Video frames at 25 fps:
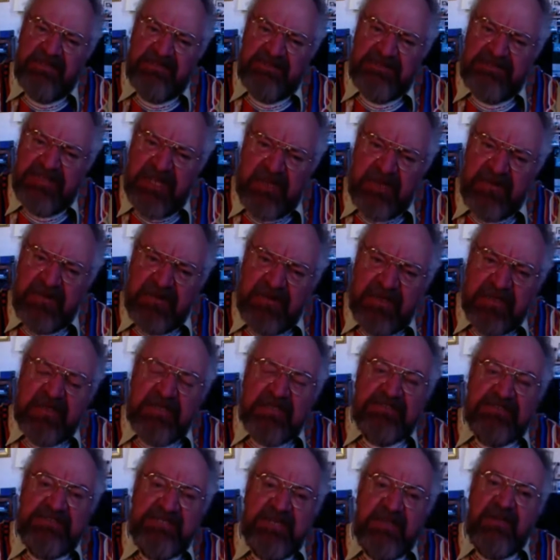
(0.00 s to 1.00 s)
So
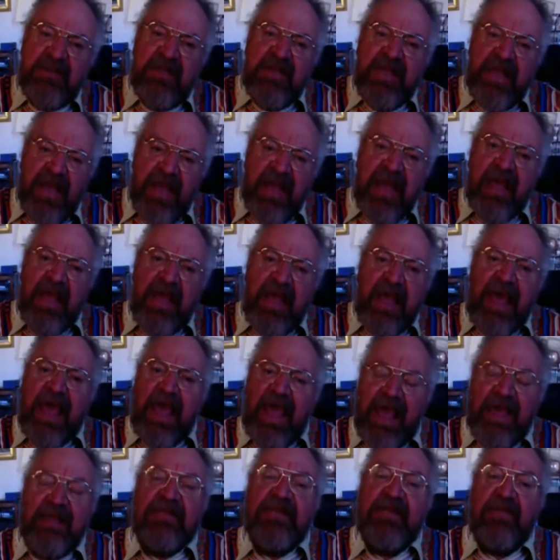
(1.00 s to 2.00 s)

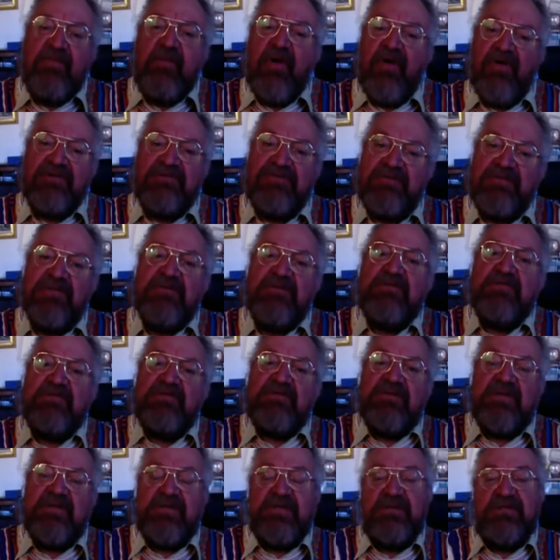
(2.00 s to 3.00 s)
anybody who
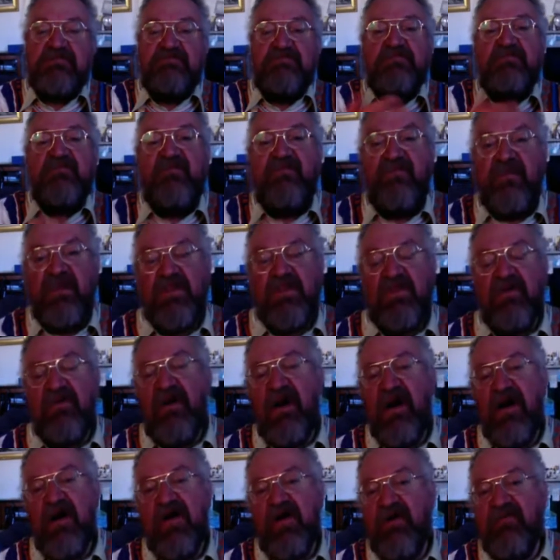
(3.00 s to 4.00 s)
can follow
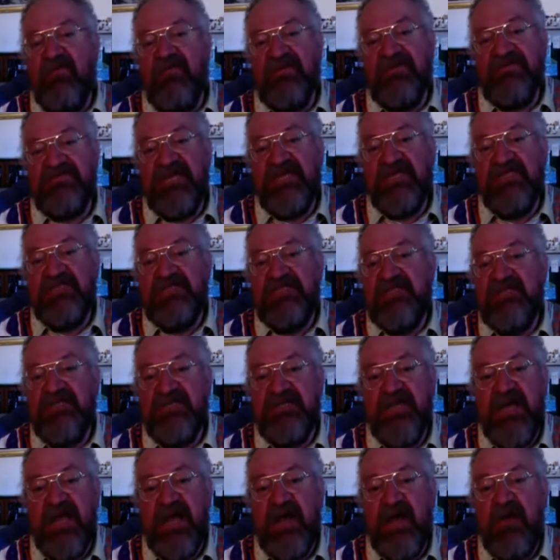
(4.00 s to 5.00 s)
our conversation
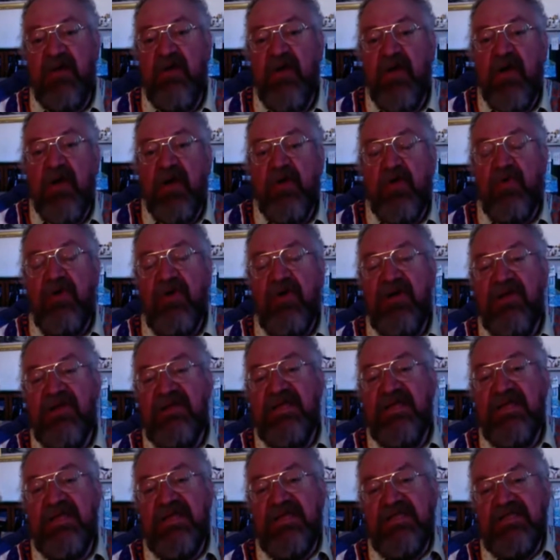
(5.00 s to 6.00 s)
now would
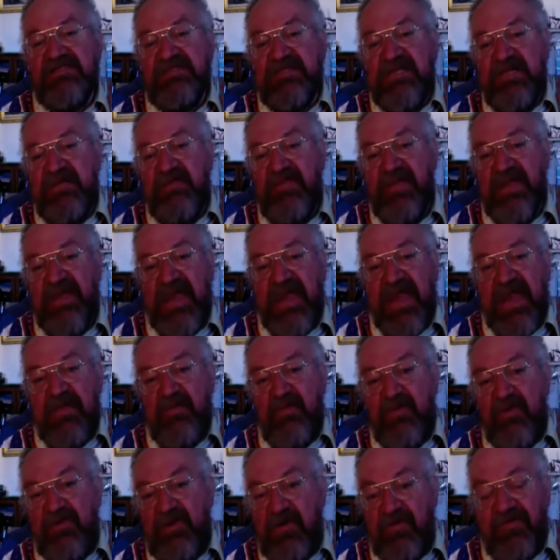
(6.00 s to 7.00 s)
easily be
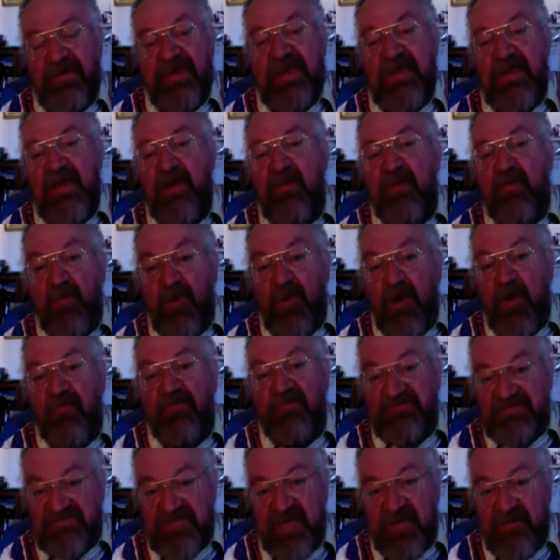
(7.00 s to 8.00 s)
able to pick up what
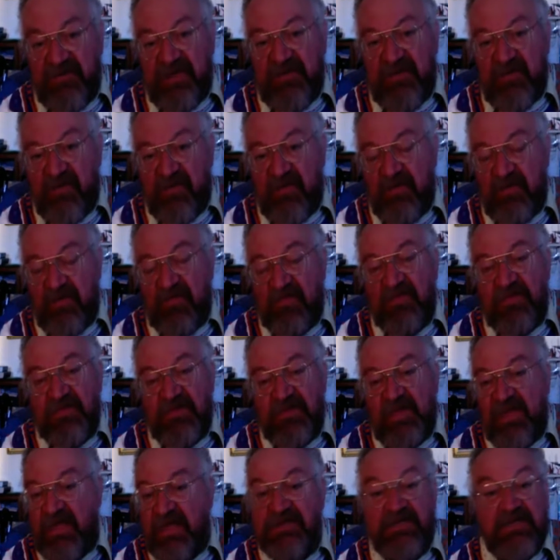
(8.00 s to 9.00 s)
was going on
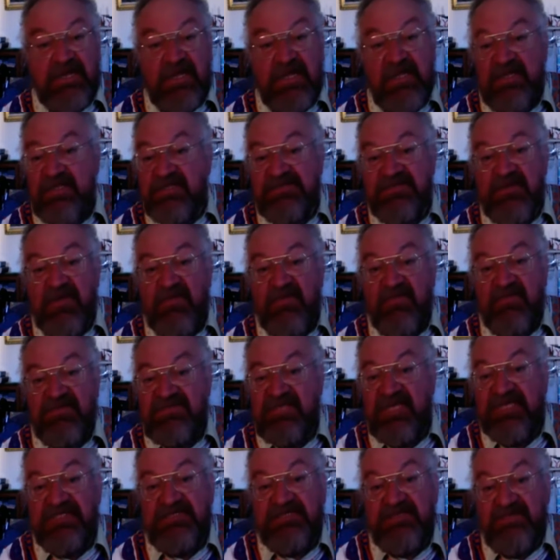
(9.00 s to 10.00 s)
in an English
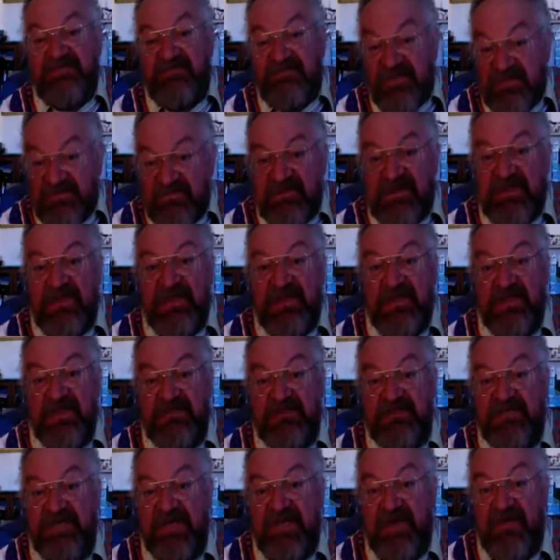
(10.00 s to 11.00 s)
conversation 50
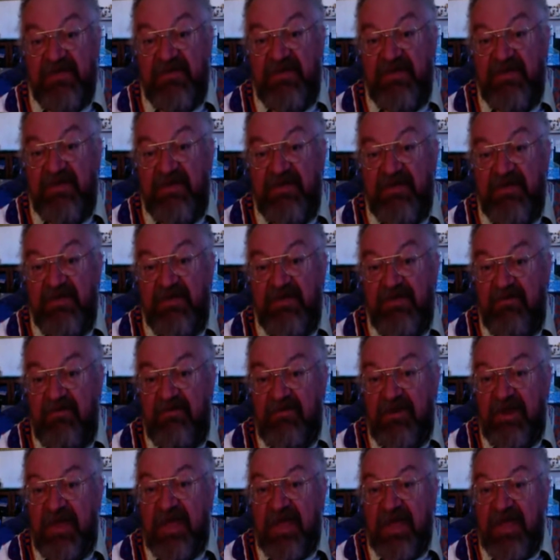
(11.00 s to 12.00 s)
years ago.
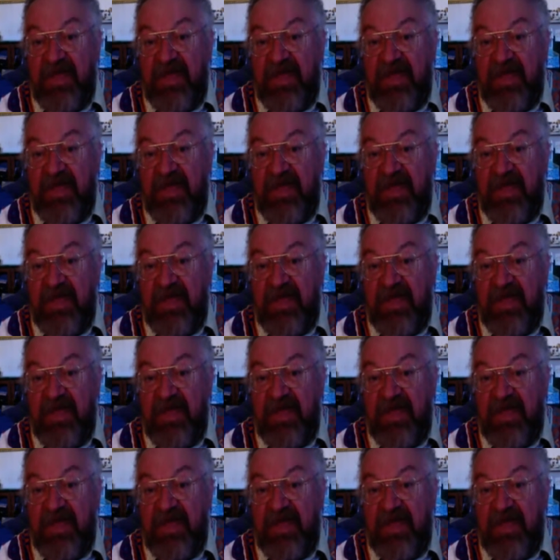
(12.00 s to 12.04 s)
Right.